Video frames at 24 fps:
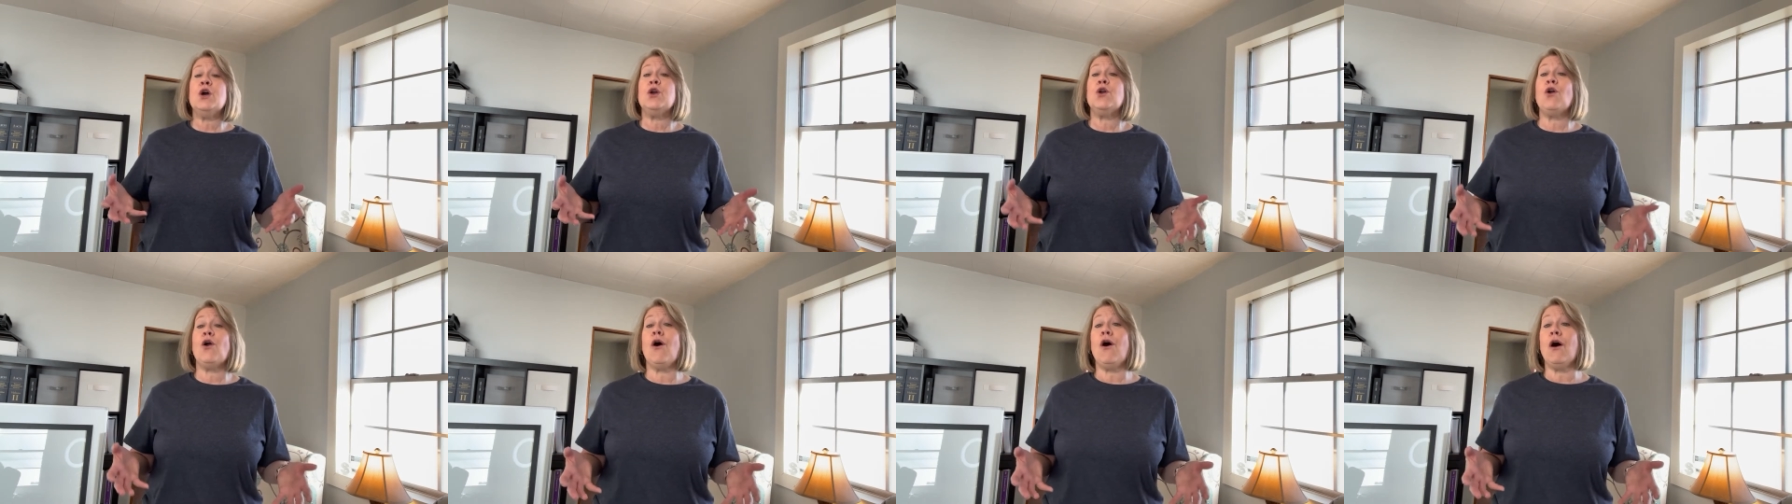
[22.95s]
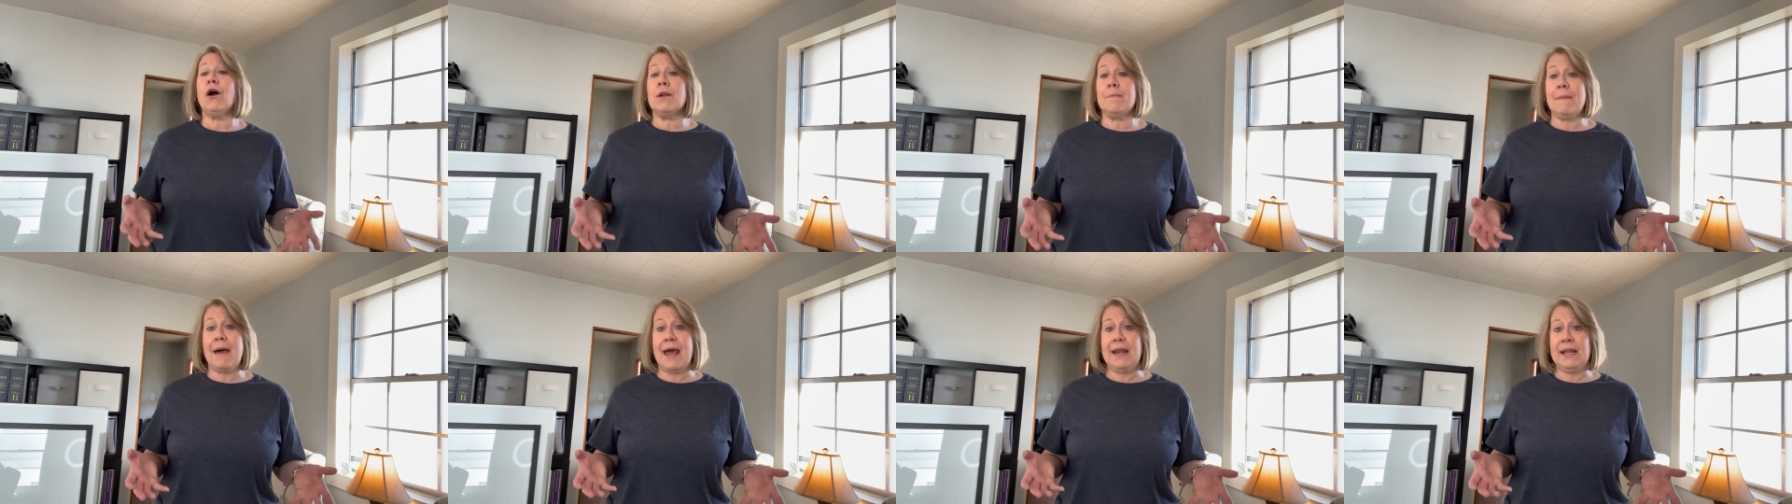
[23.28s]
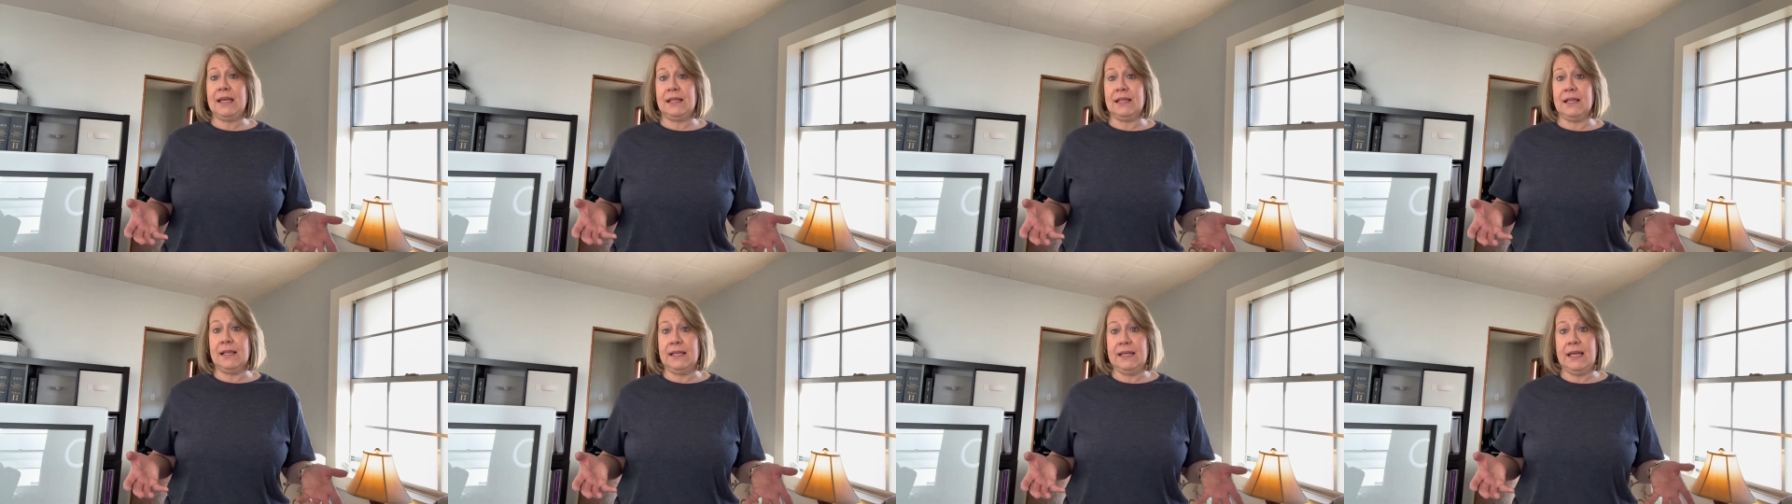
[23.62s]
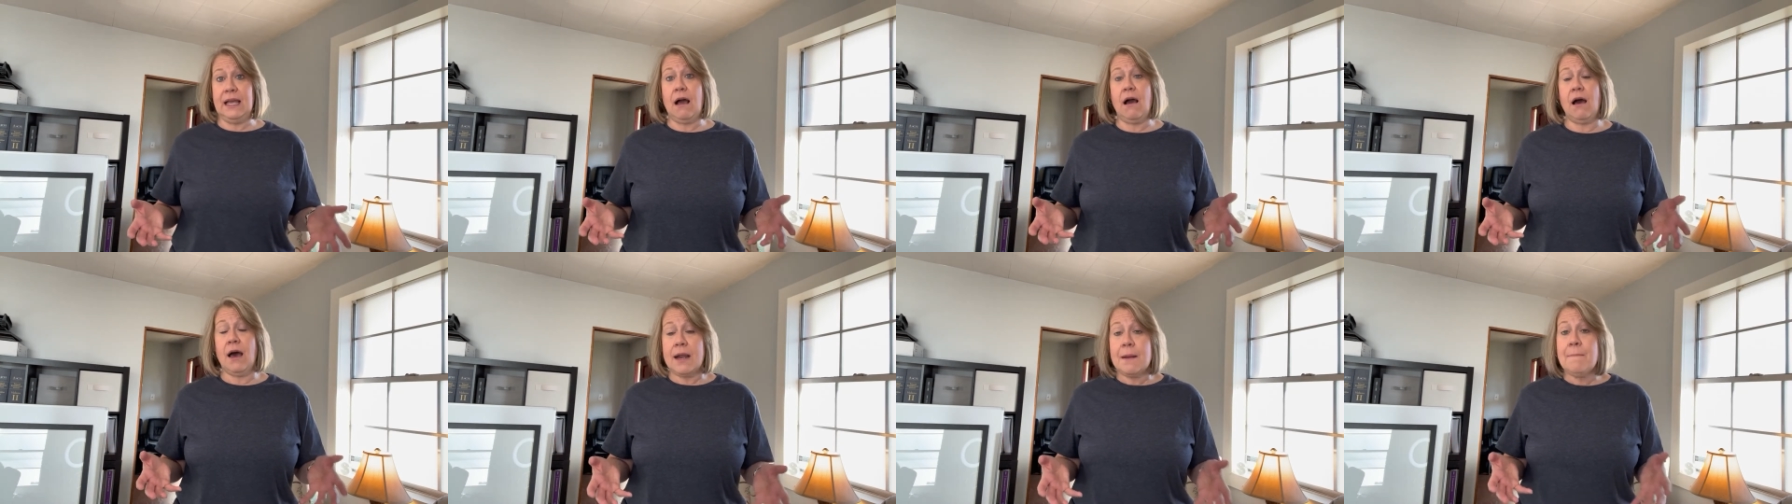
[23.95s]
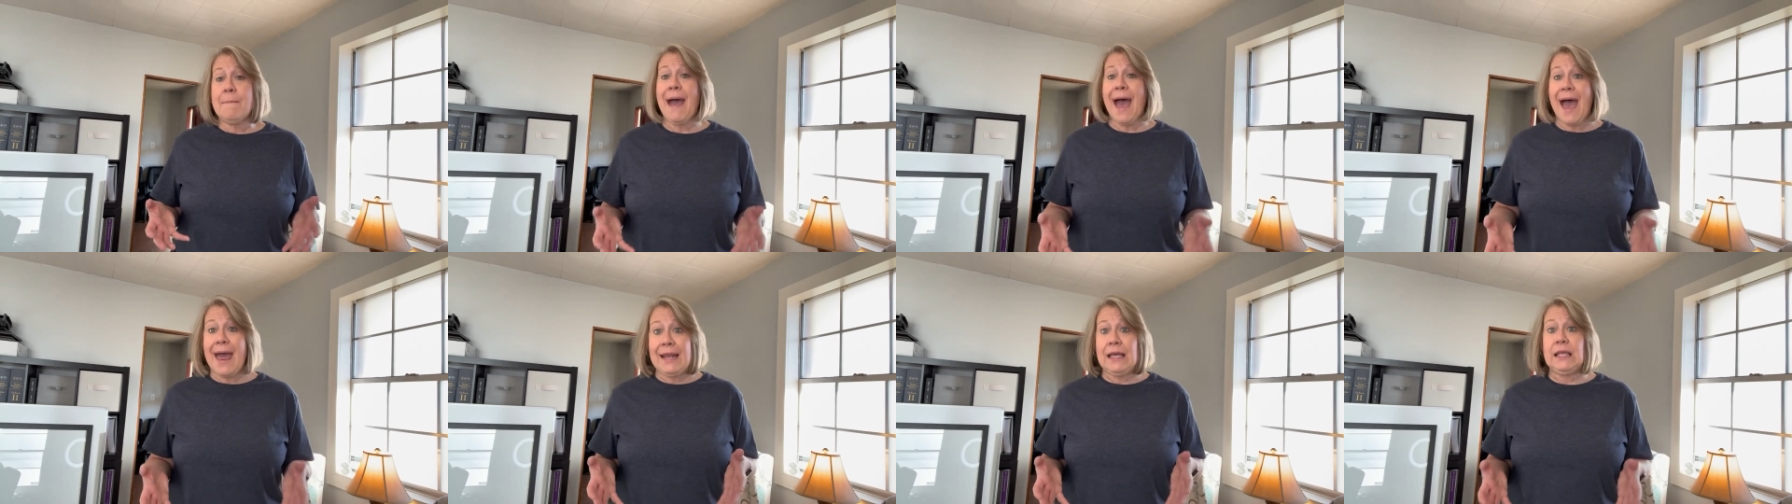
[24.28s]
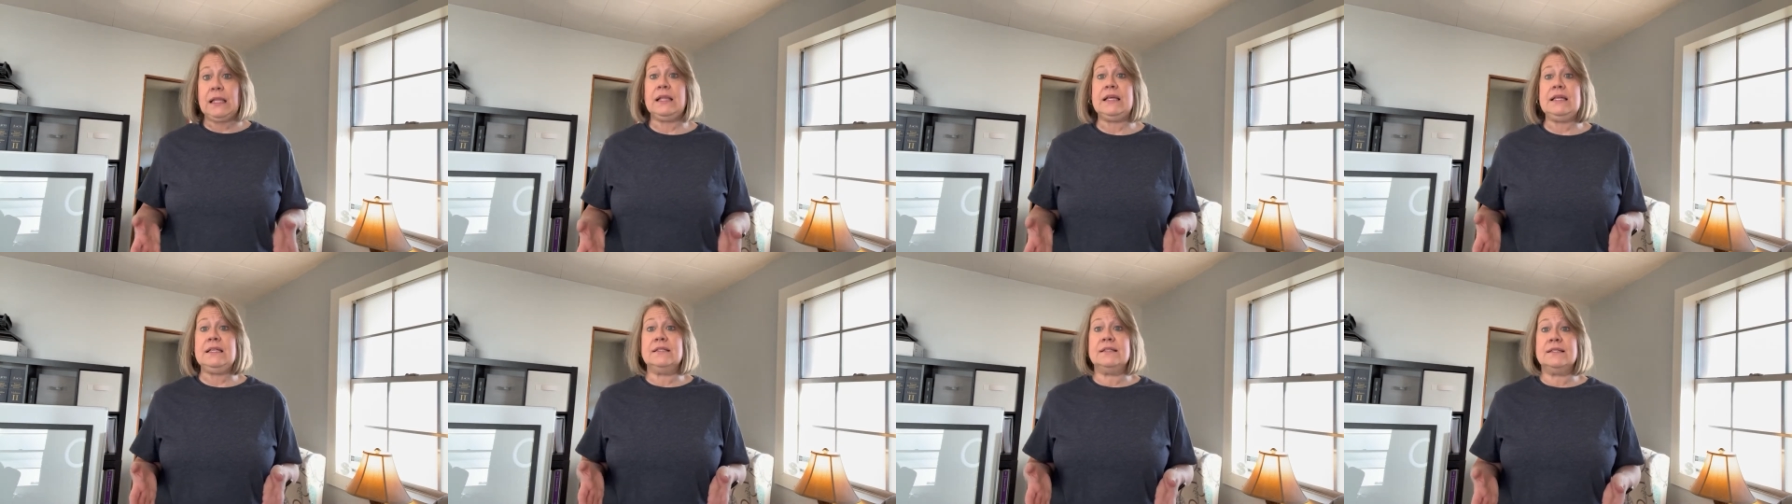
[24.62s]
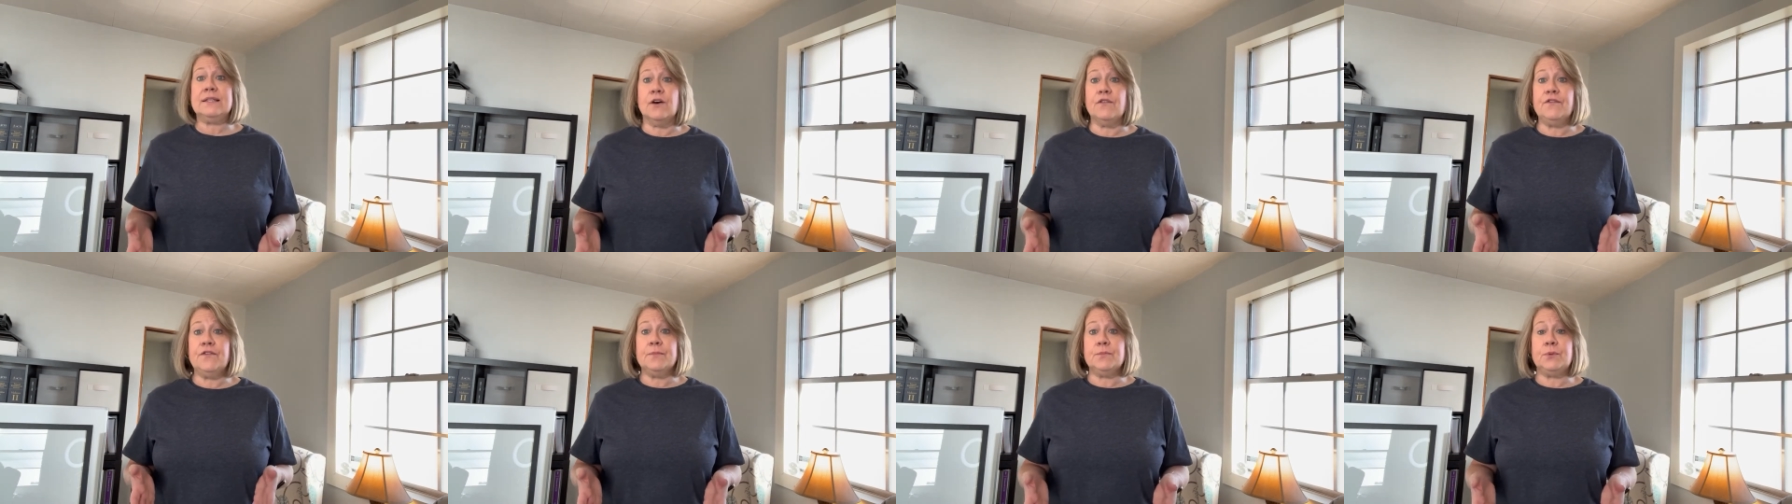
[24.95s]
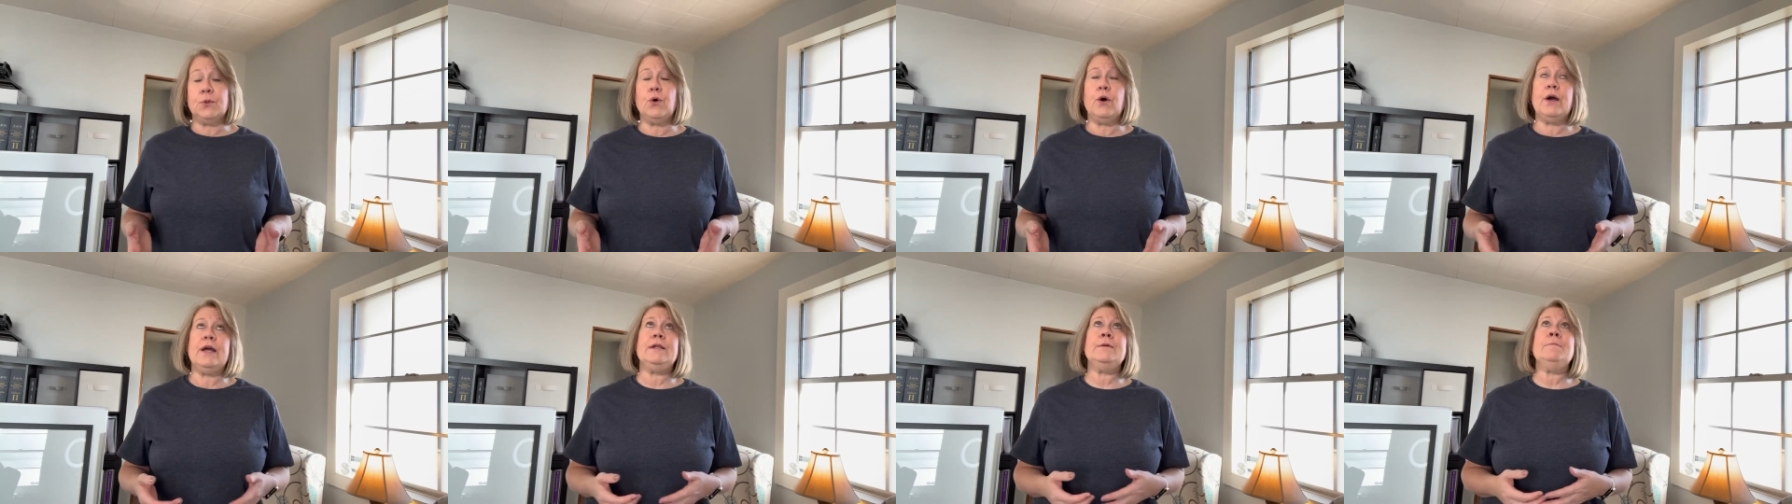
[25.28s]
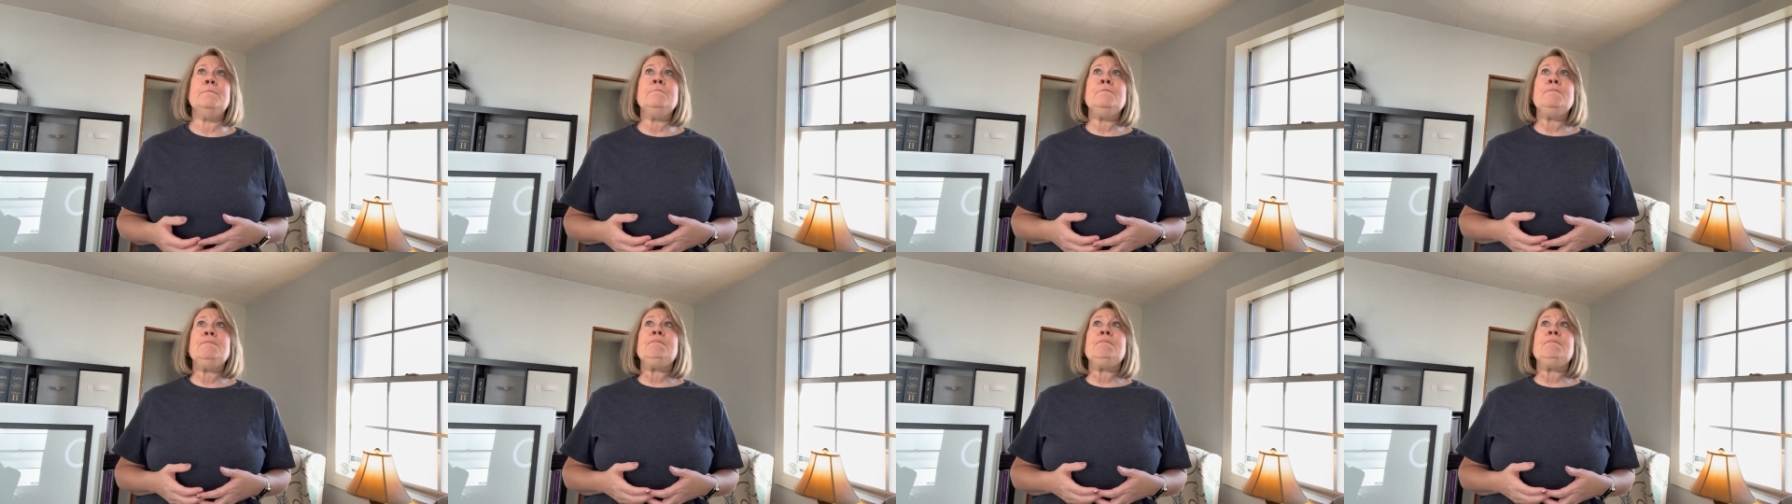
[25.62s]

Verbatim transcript: you're automatically, automatically self-employed.